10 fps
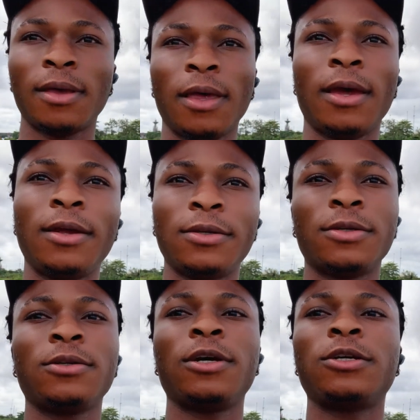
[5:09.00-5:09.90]
and
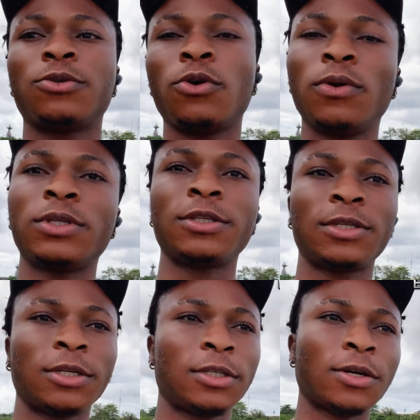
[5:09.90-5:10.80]
there is always a
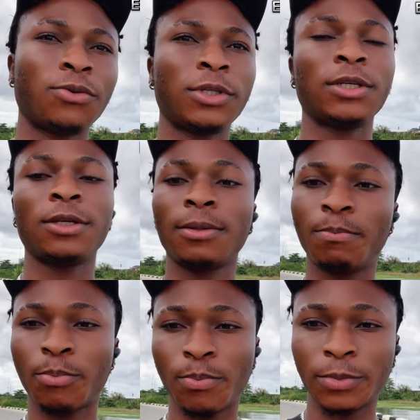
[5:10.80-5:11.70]
security
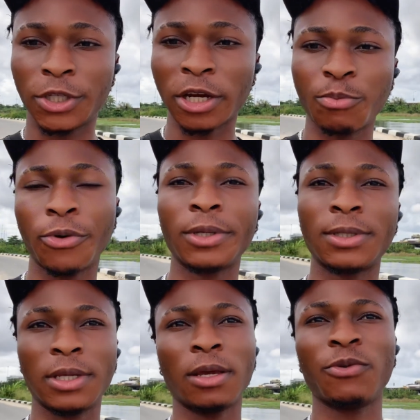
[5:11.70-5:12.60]
checkpoint there.